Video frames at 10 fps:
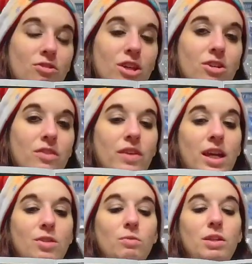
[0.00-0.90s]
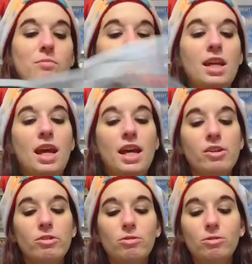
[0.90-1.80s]
creator of Halloween Man, at
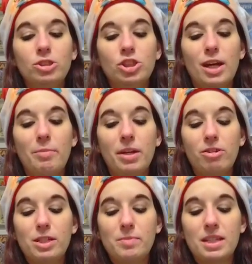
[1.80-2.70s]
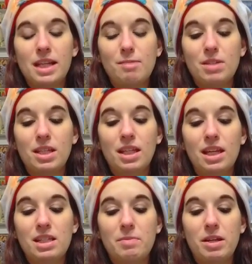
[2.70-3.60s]
our old shop at Christmas time telling
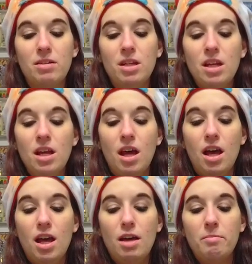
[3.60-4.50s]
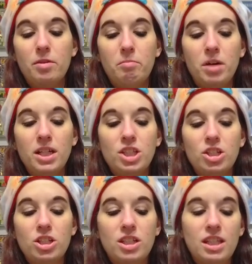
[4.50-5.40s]
us about um,
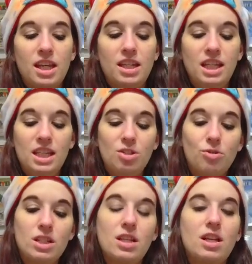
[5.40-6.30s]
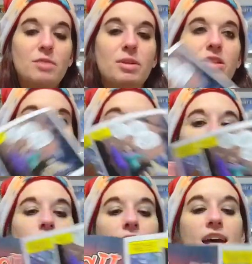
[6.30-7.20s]
monsters, and he told us all about the
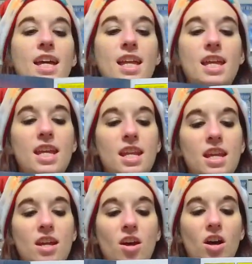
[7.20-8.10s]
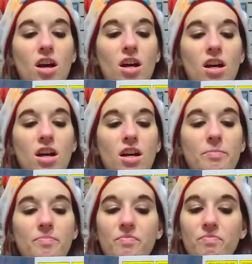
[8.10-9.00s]
Yule Cat and uh,
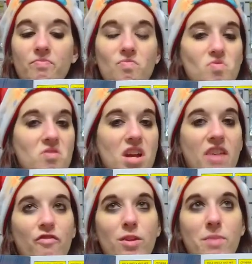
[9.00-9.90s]
from